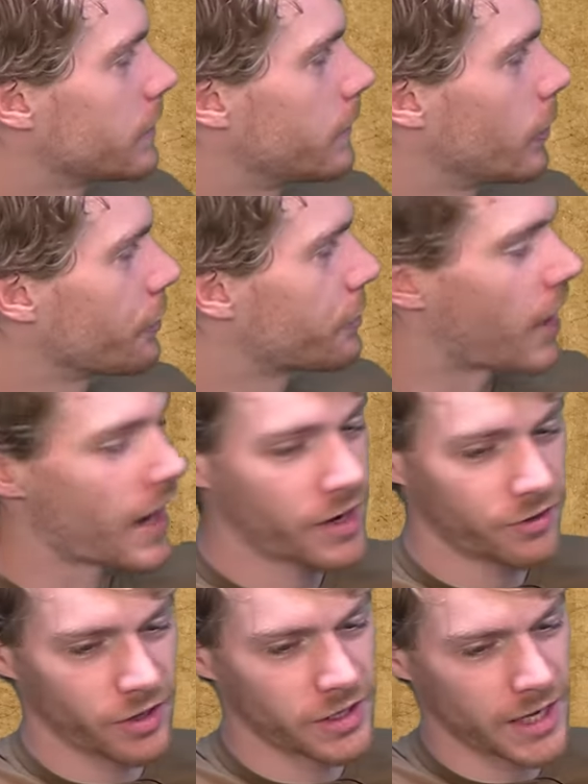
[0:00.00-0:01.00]
the full
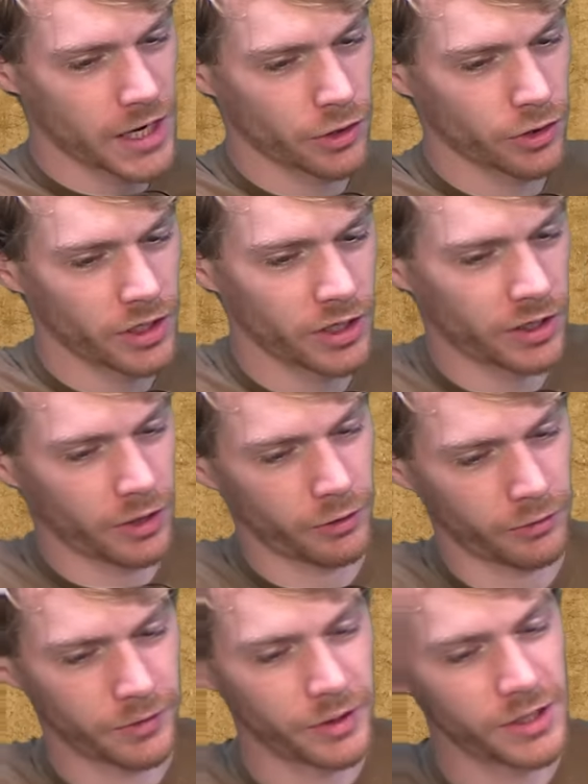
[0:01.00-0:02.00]
size and area
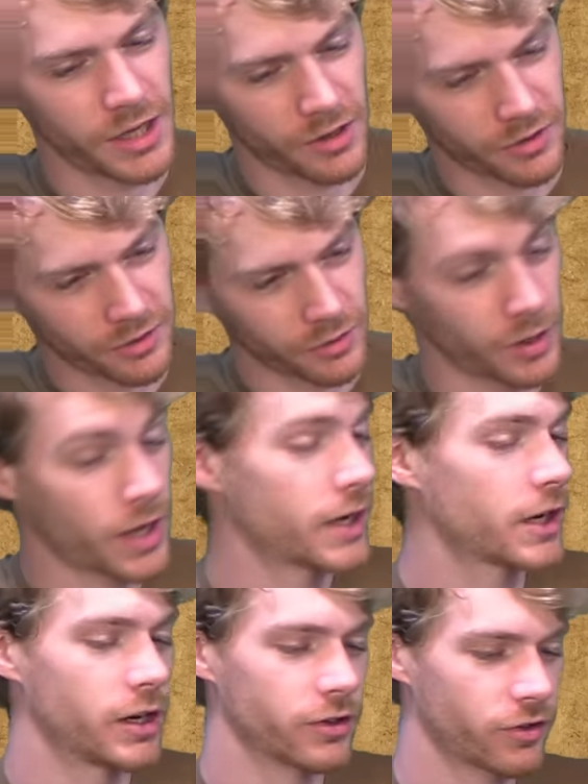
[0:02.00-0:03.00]
of the DS or any
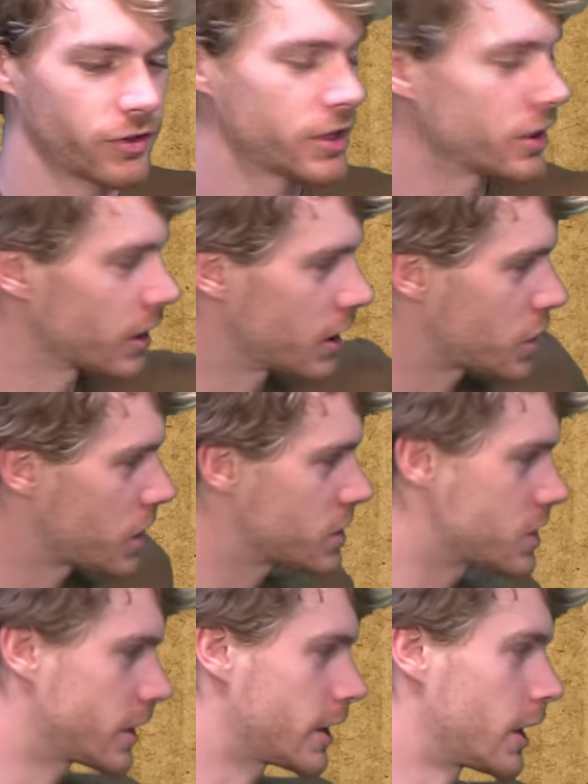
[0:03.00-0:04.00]
console that you're gonna change
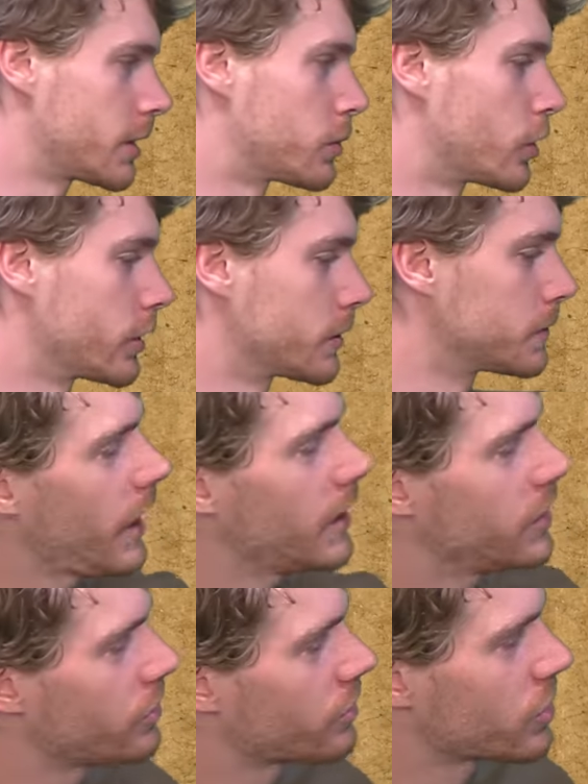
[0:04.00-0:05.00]
into cardboard,
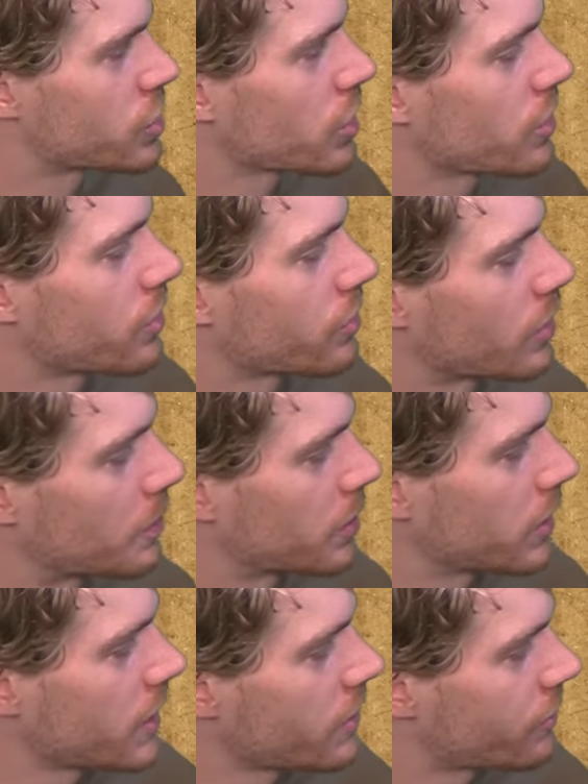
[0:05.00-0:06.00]
and you essentially just
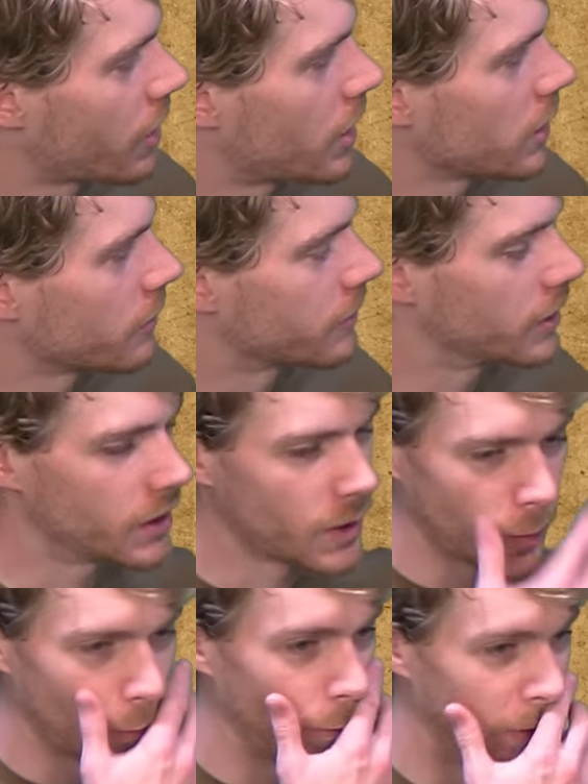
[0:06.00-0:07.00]
replace all of it
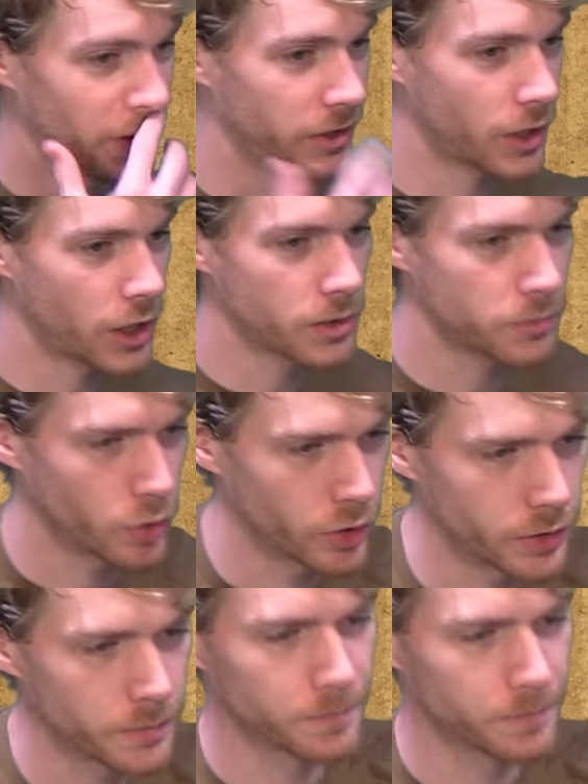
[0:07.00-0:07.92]
with cardboard.